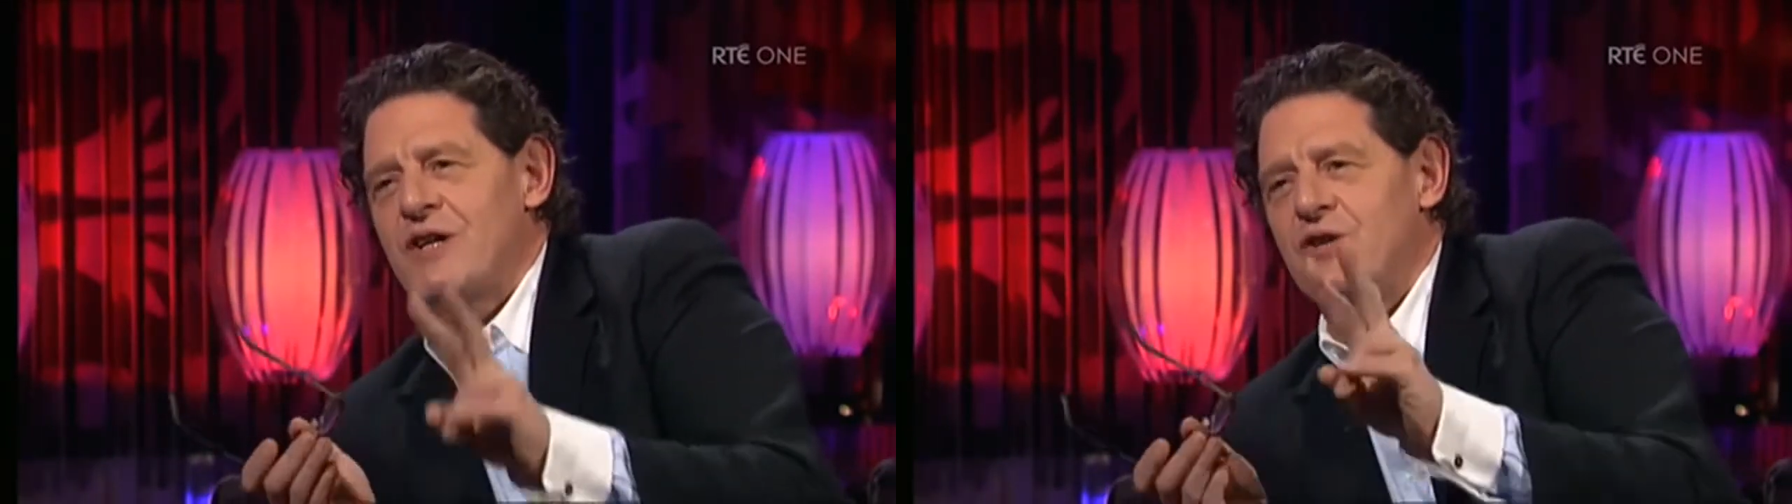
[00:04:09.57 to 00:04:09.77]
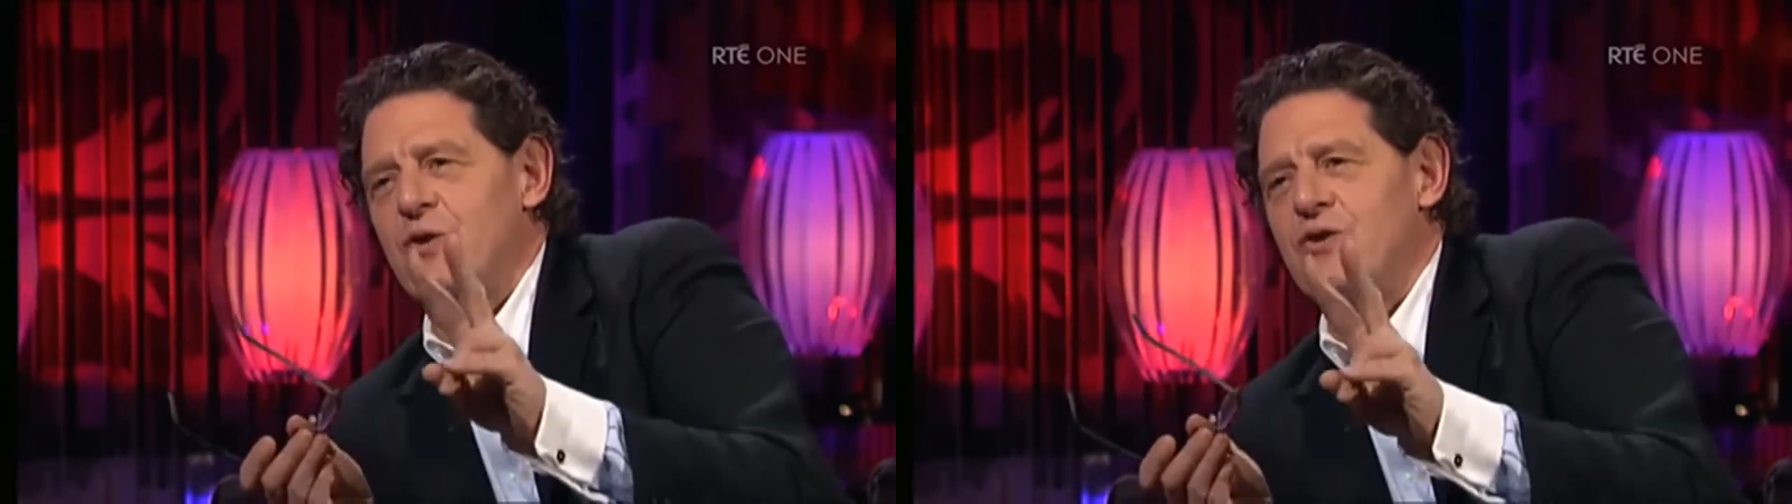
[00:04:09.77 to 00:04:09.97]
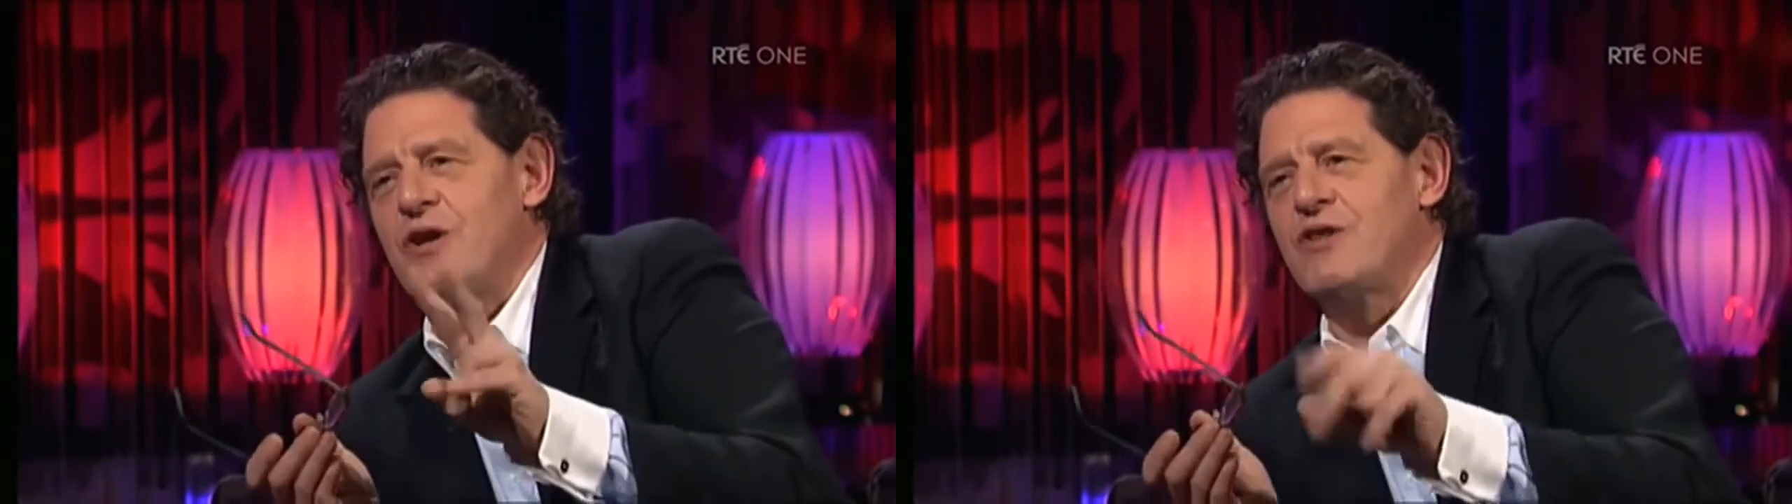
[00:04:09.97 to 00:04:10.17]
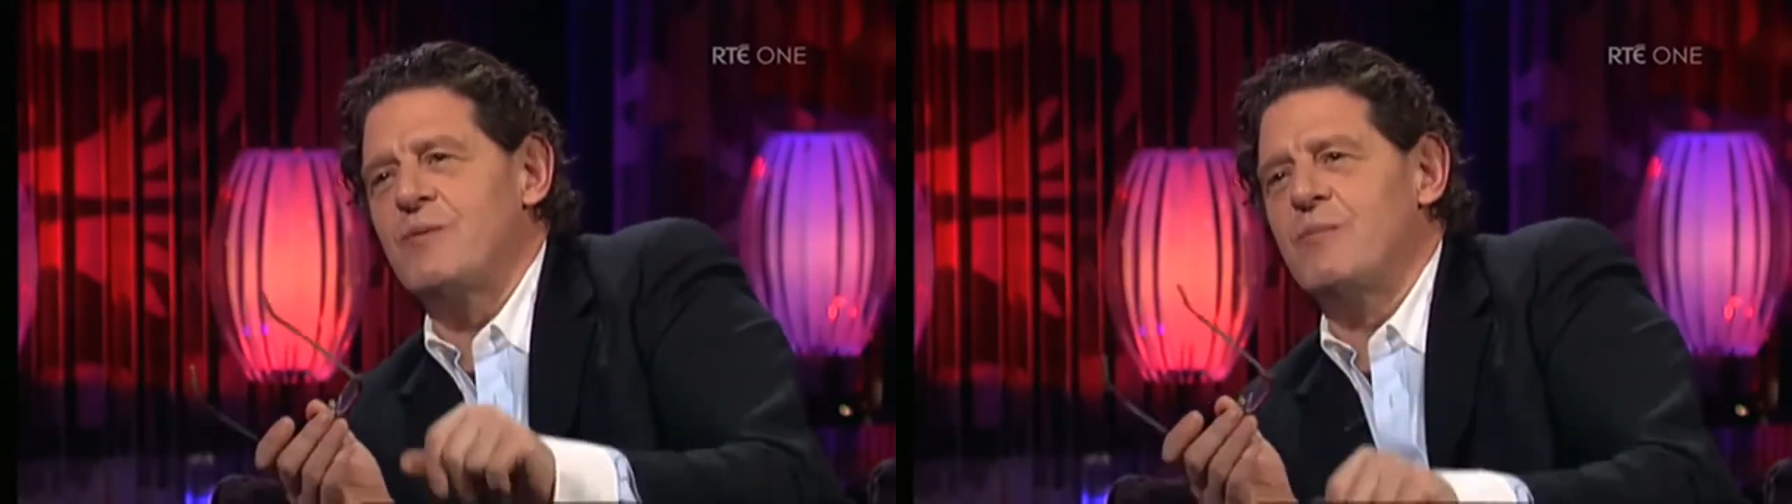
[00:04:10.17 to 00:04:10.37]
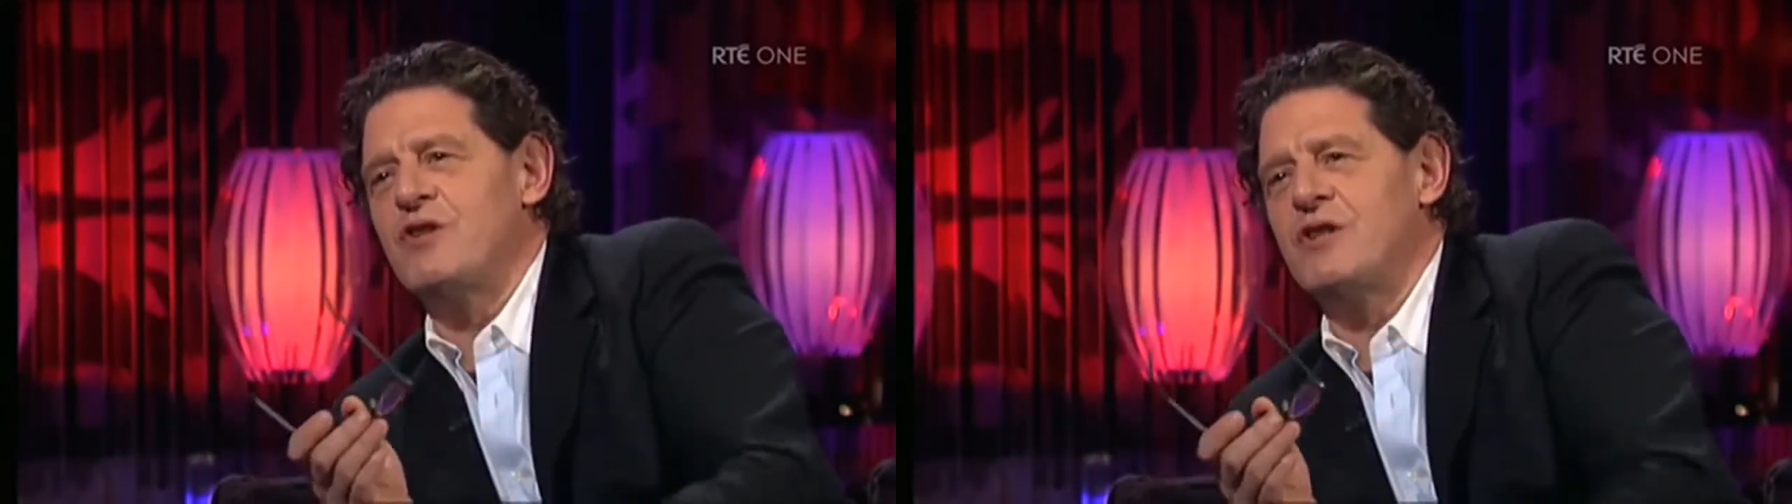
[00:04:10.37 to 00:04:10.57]
which had 2
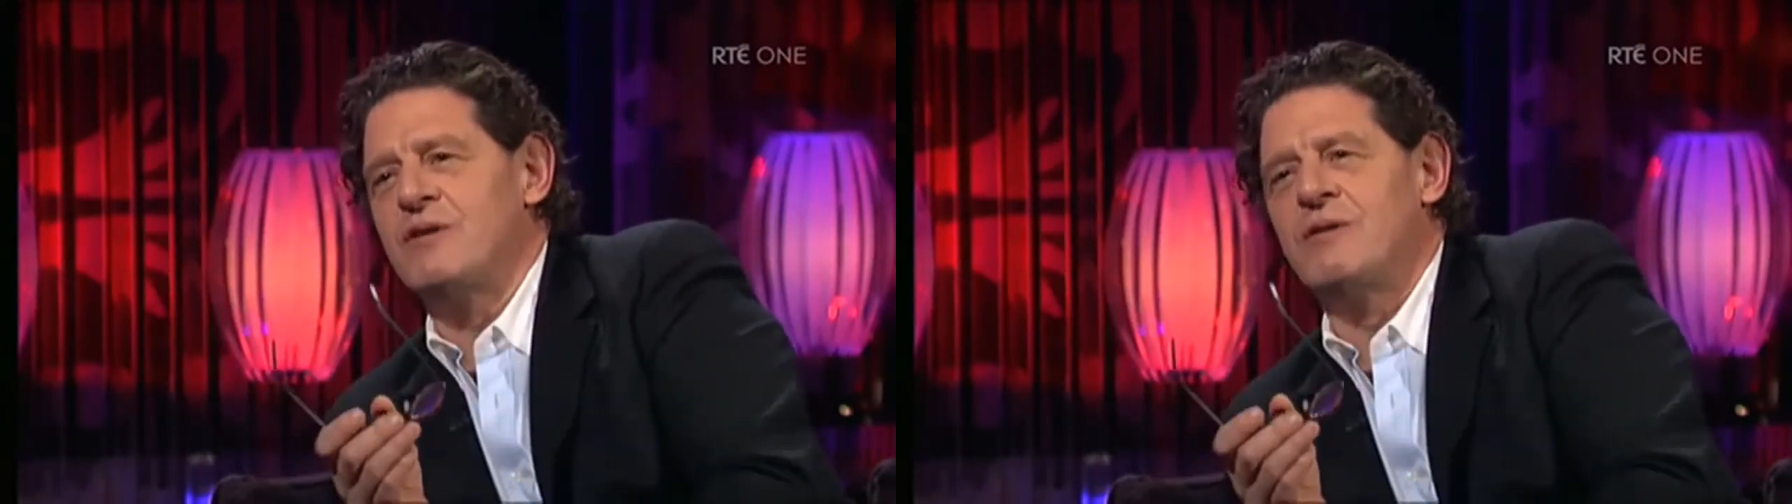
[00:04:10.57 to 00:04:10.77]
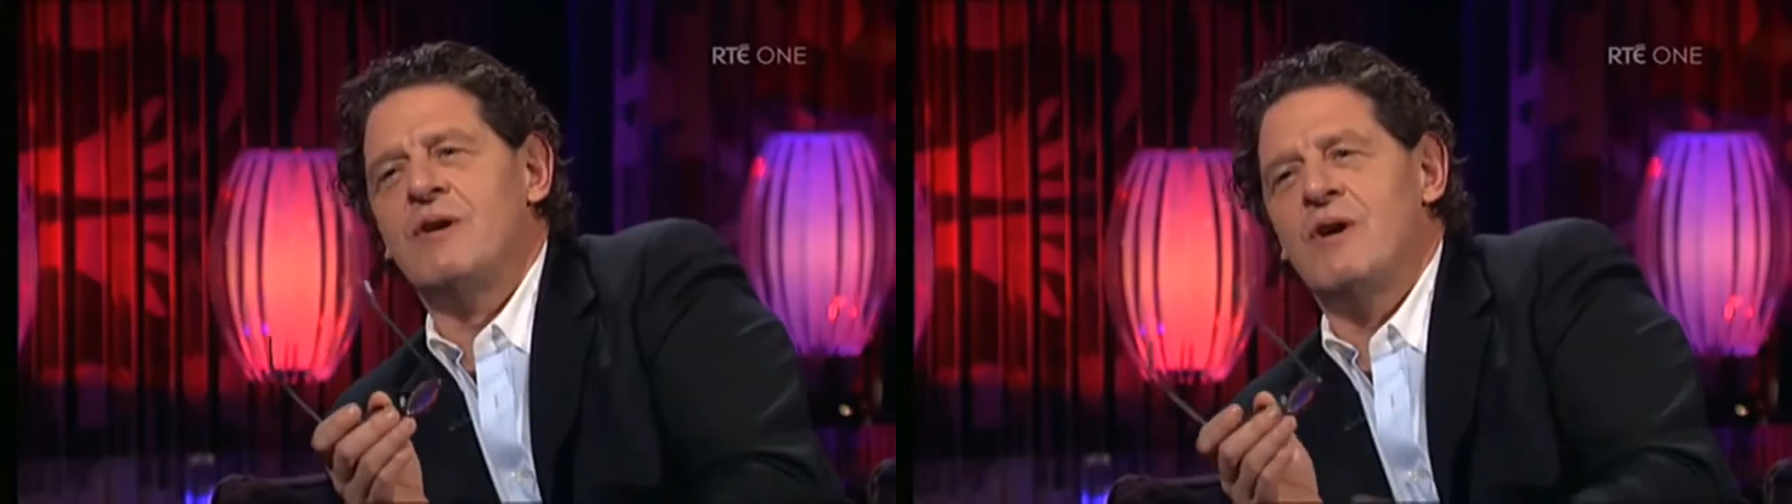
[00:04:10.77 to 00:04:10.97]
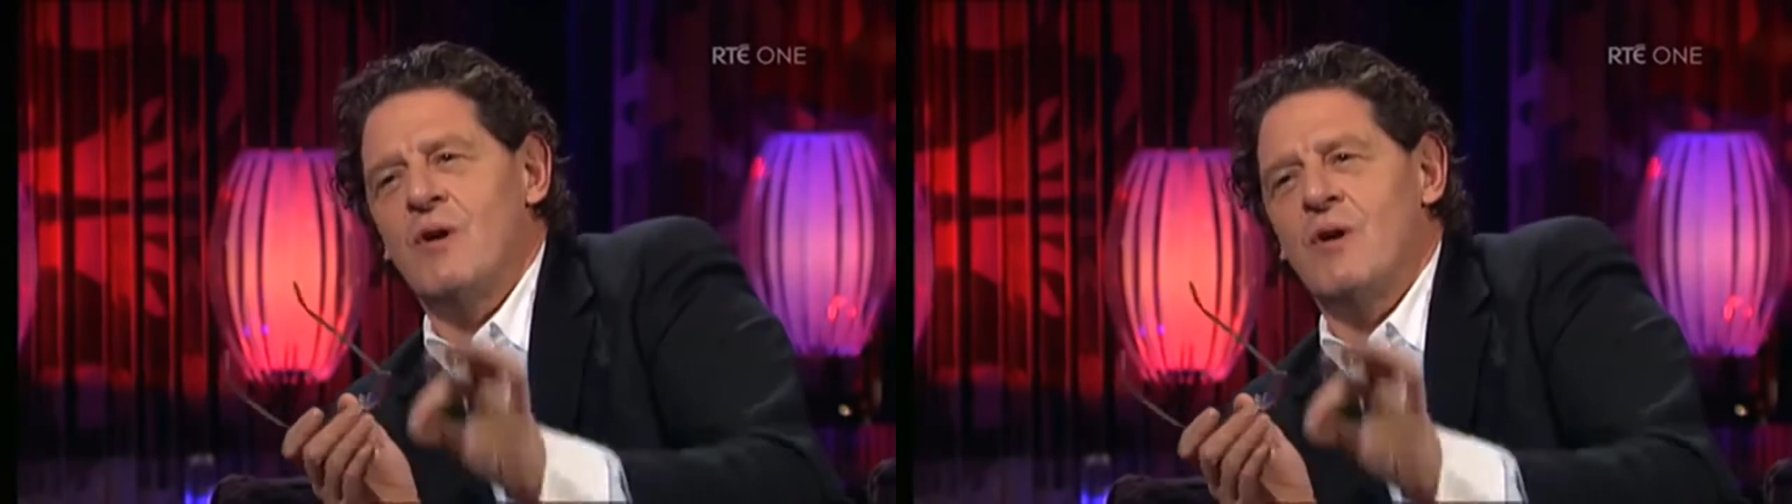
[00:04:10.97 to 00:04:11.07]
stars in Michelin,